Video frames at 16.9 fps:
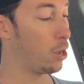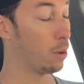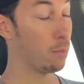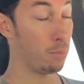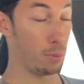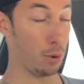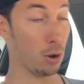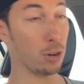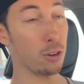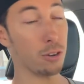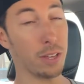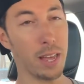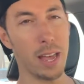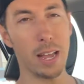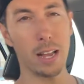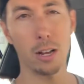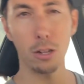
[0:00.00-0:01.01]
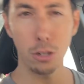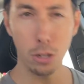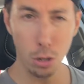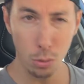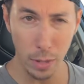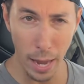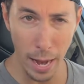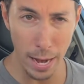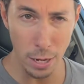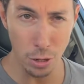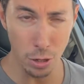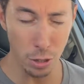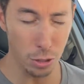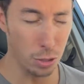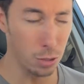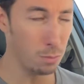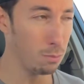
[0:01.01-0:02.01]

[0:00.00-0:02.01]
Burger King locations.